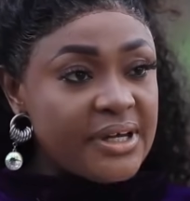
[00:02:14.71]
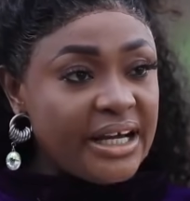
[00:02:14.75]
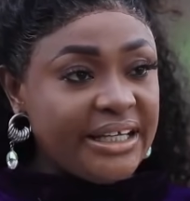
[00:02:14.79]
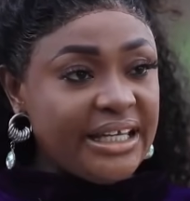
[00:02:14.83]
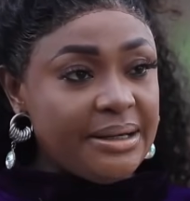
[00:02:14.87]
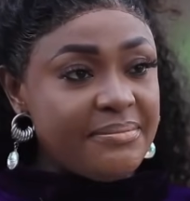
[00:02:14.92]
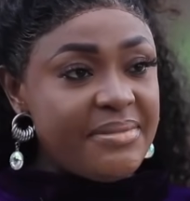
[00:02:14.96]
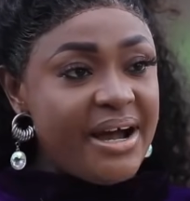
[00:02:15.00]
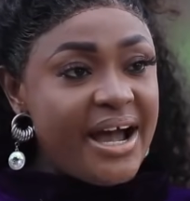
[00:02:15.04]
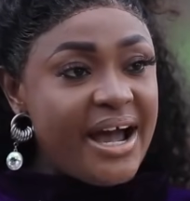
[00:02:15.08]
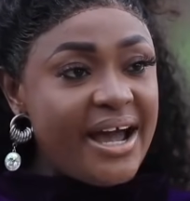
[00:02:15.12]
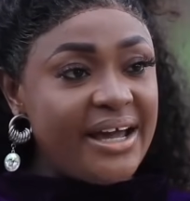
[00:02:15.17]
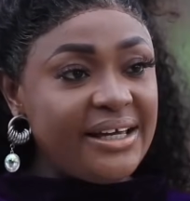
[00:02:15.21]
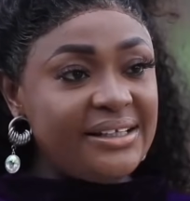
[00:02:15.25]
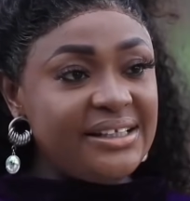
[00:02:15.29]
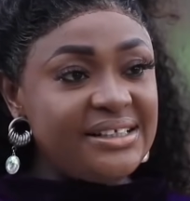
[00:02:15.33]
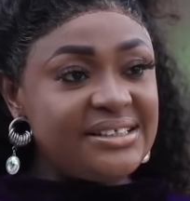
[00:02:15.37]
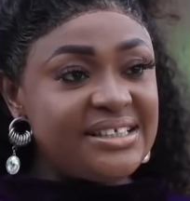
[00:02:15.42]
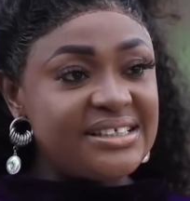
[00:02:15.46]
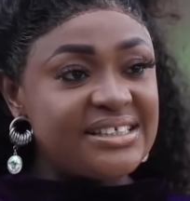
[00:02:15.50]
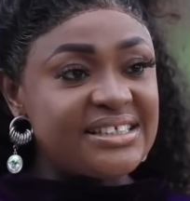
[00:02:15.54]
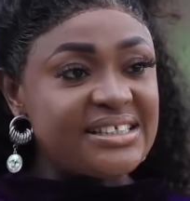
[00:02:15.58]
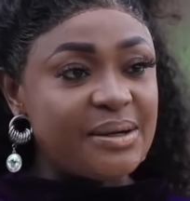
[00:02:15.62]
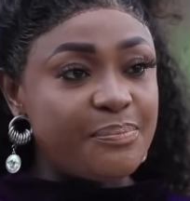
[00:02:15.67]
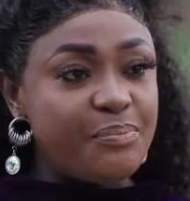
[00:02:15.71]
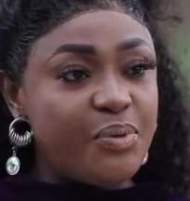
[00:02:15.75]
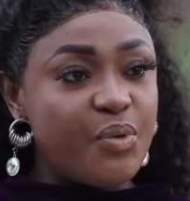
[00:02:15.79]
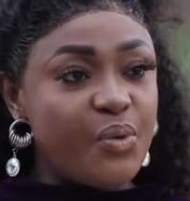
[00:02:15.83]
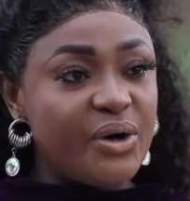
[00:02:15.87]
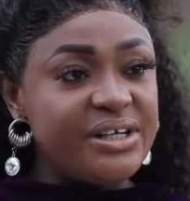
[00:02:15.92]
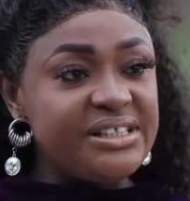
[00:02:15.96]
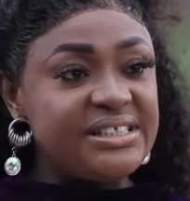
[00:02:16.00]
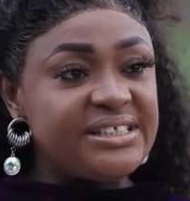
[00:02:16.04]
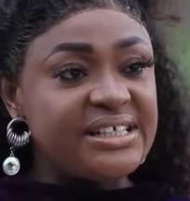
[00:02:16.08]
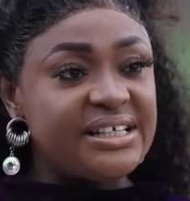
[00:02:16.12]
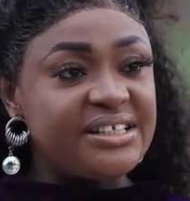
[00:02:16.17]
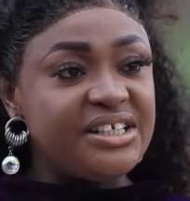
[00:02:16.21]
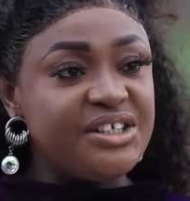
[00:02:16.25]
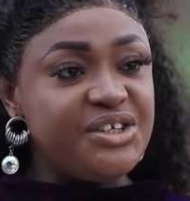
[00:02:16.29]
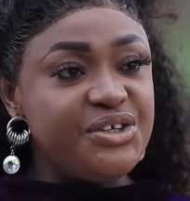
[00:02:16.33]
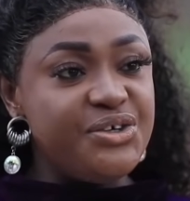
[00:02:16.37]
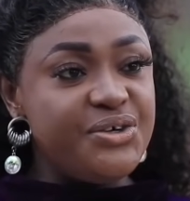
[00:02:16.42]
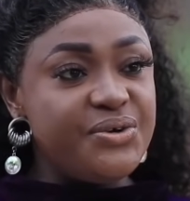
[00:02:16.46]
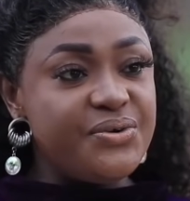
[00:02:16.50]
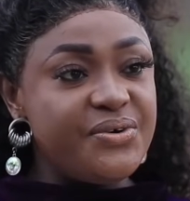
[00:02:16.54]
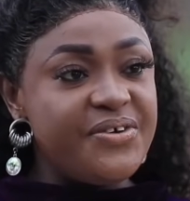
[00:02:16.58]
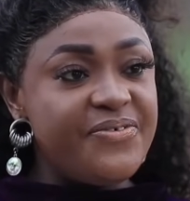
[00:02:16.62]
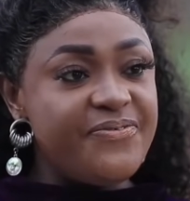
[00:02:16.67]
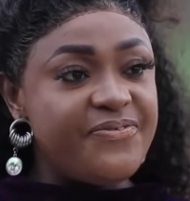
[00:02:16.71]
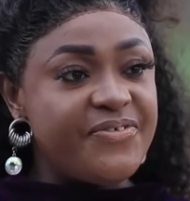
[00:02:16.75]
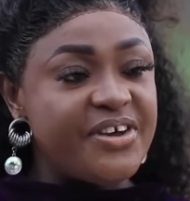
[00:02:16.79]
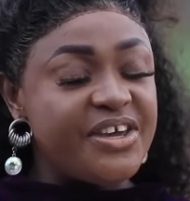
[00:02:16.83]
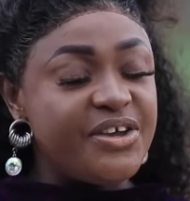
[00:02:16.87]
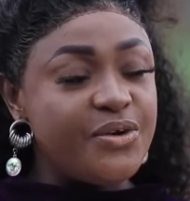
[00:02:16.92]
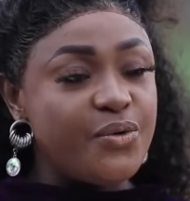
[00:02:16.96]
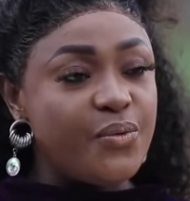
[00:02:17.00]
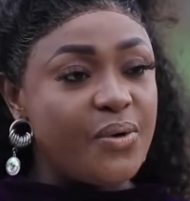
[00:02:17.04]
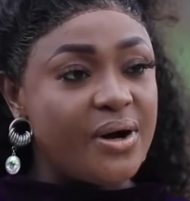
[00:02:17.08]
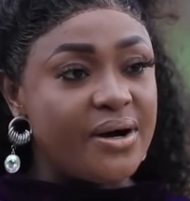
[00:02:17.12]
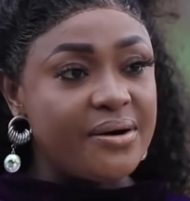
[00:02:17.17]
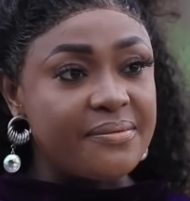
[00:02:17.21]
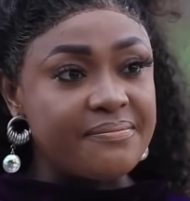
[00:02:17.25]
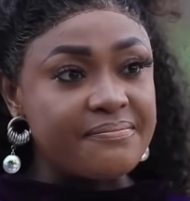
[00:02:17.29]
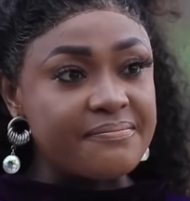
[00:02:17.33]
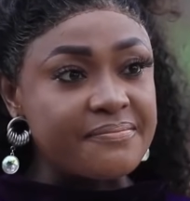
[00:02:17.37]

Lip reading: I am highly disappointed in you, Ifeanyiwa.